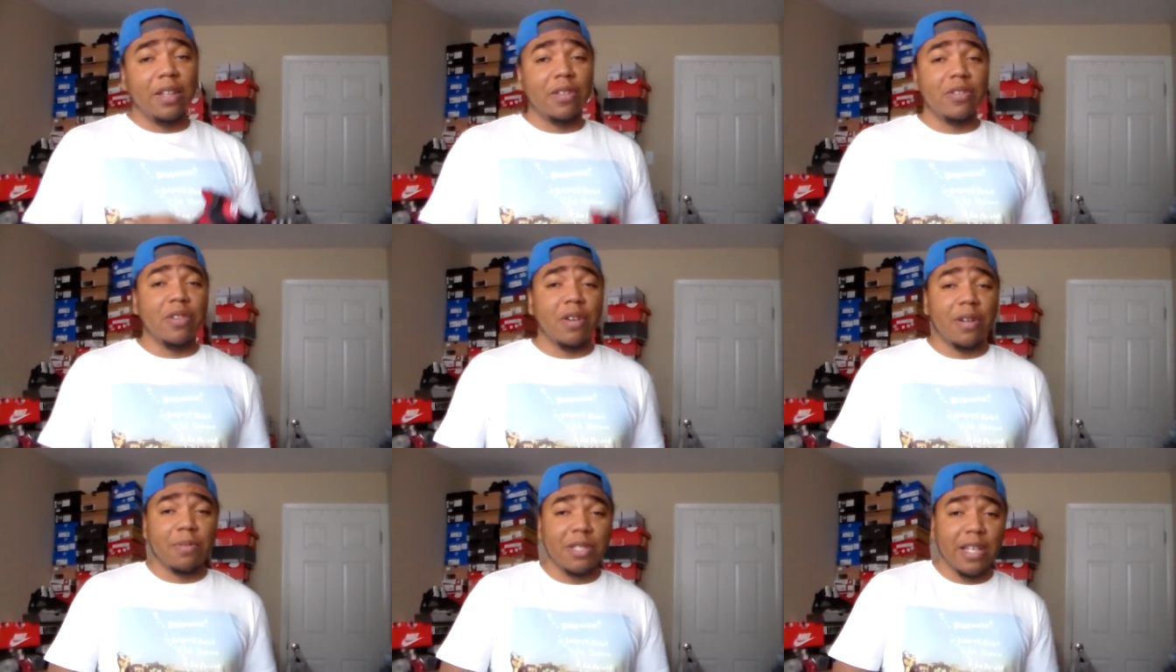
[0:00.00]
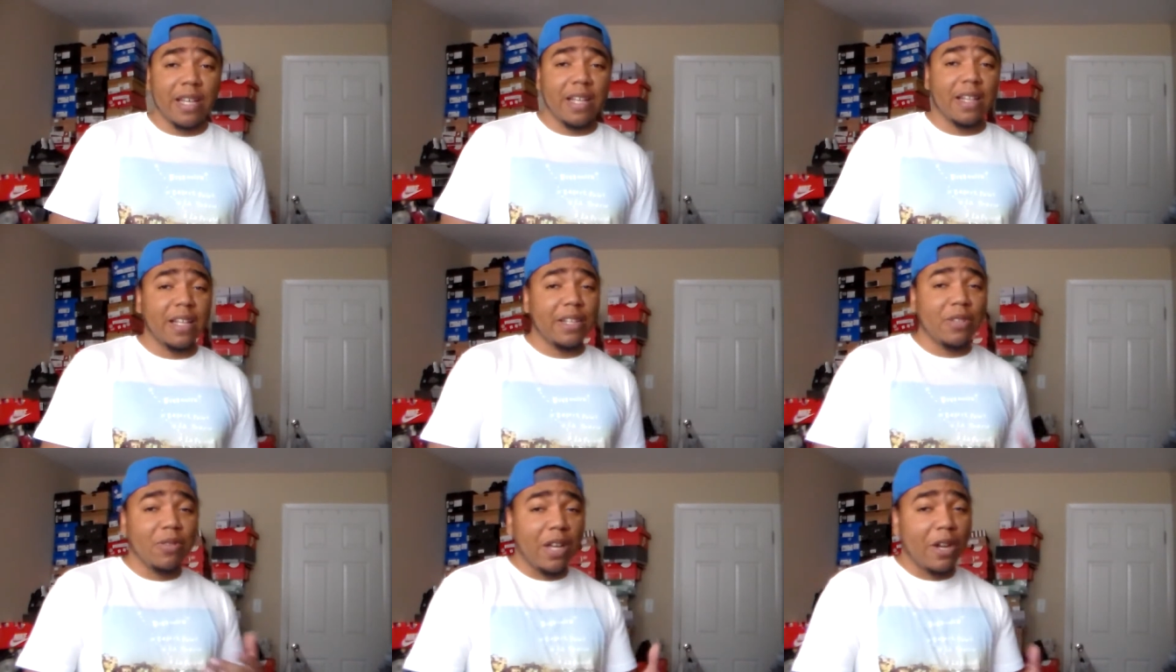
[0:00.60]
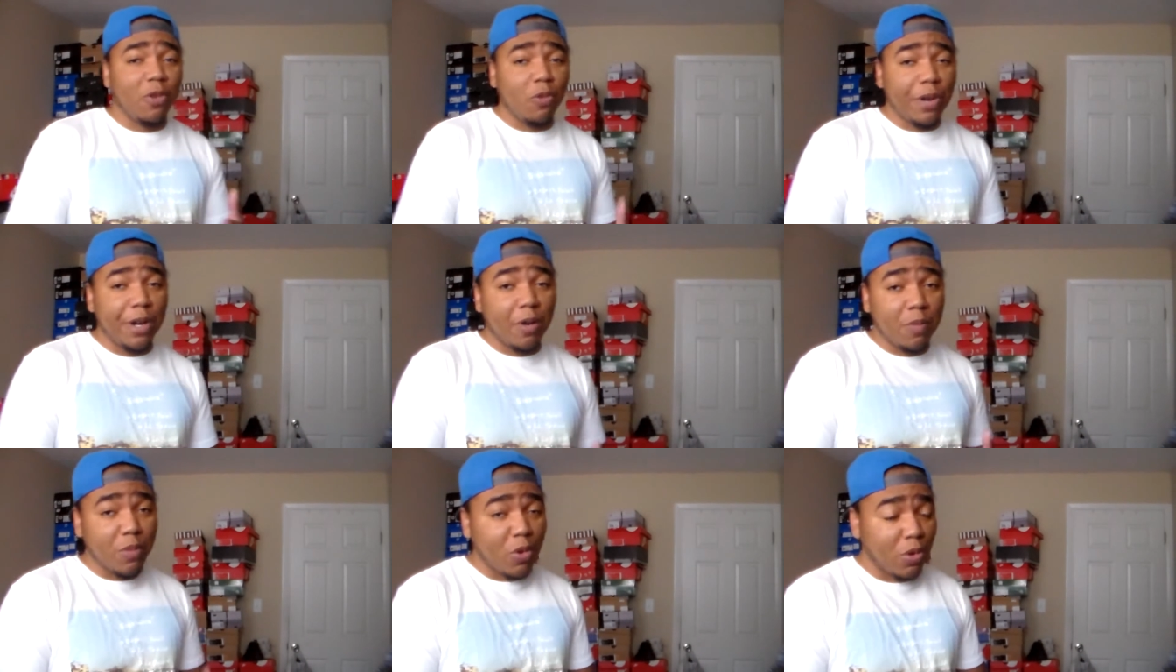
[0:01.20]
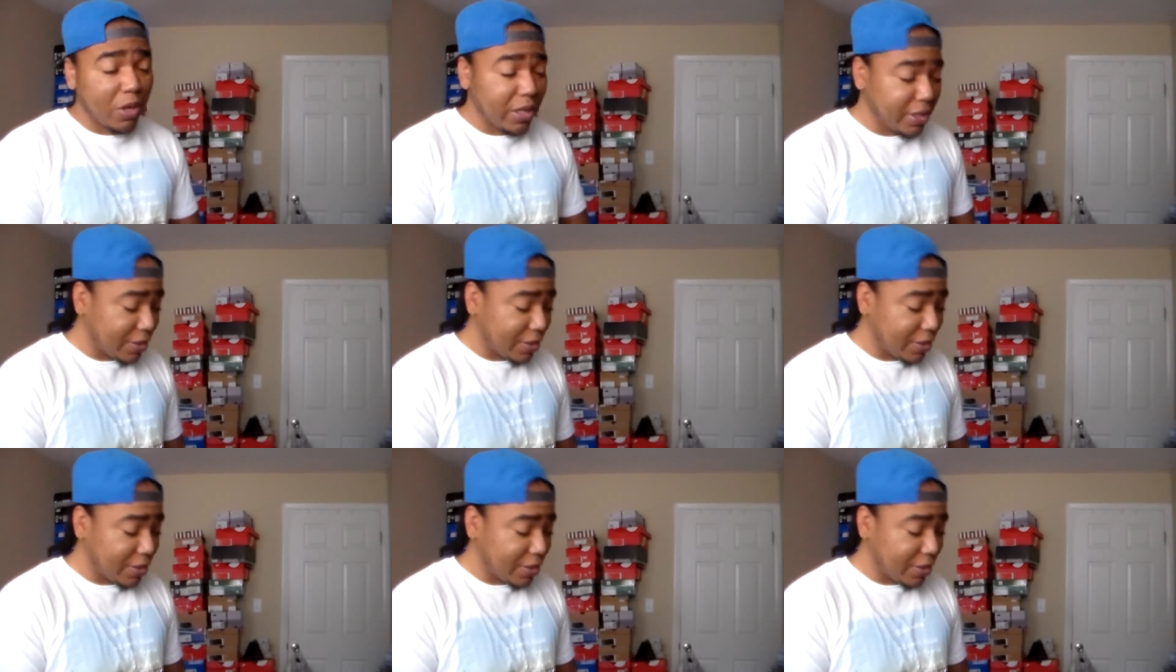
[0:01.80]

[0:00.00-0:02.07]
You know what I'm saying? Like you got to wear more.